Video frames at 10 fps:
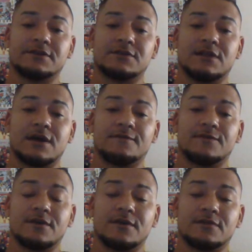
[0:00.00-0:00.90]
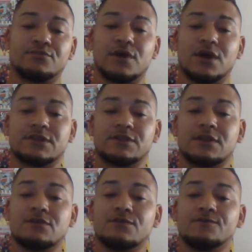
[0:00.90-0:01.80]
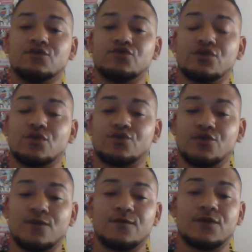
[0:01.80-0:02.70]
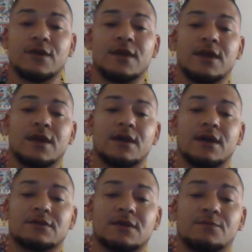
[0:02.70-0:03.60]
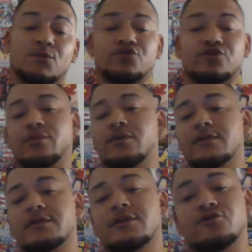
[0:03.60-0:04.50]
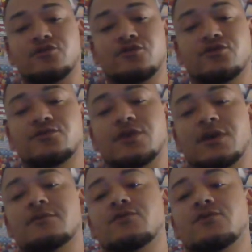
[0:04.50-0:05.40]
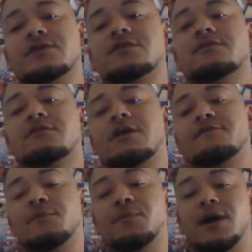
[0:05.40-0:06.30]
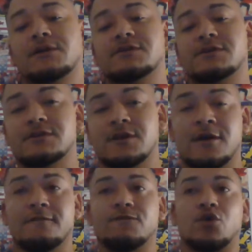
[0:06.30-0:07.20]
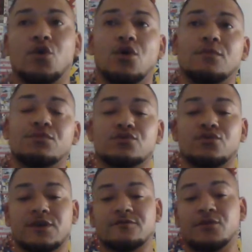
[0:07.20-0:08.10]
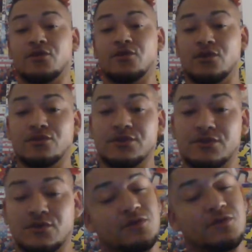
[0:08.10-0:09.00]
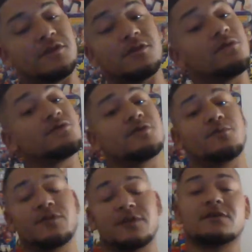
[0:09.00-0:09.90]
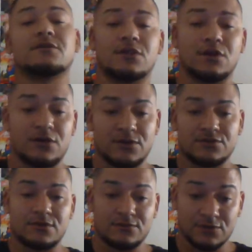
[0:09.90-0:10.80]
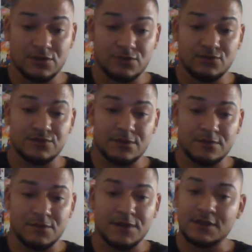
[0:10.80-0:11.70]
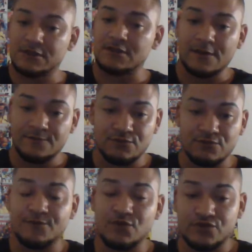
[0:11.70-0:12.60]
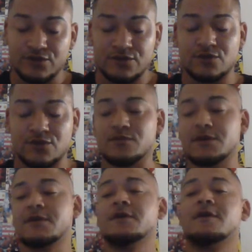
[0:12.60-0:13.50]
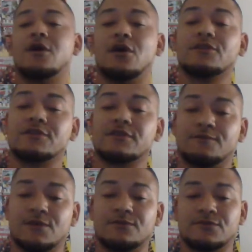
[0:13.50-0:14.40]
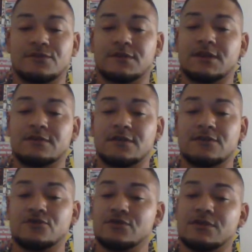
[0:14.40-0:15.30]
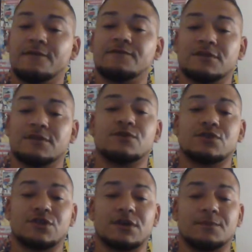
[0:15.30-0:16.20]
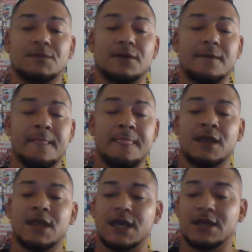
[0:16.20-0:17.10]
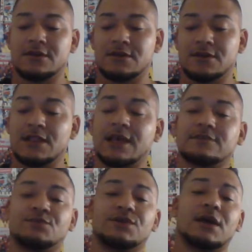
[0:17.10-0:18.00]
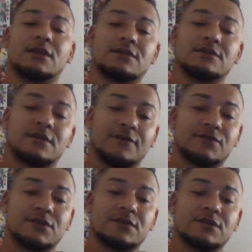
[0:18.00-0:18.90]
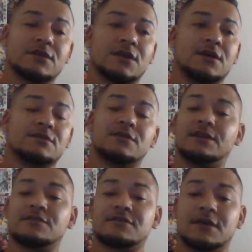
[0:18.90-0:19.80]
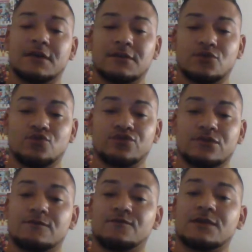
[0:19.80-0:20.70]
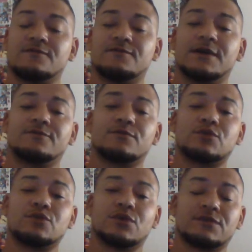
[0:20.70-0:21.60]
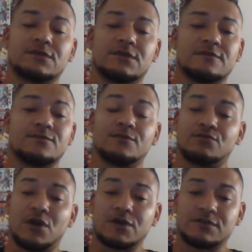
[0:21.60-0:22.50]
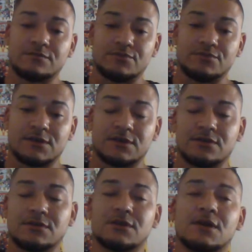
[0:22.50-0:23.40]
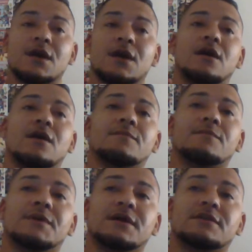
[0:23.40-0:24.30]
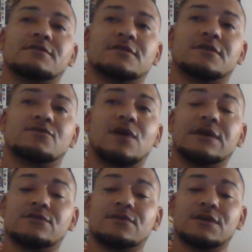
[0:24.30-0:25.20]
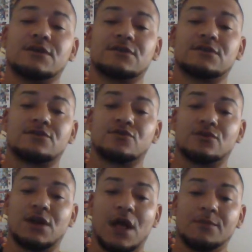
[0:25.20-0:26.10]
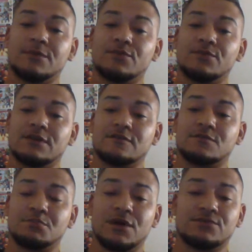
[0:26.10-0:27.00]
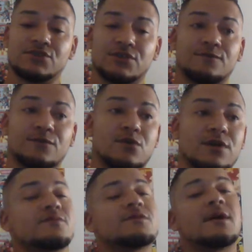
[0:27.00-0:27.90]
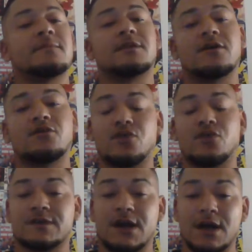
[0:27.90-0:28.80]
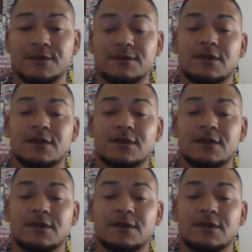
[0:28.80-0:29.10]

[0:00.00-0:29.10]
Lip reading: a lot of the products that he reviews and goes over, and most importantly, his YouTube channel where he does a lot of unboxings for all Blu-rays, both old and new, along with some some insightful reviews, excuse me, on these films. So you definitely want to check him out. And last but not least, definitely Dennis Knight, who's a good friend of mine from New York City, the Bronx in particularly. The man is a writer. He's got his own comic book that he's been publishing for quite some time now, Cross Comics.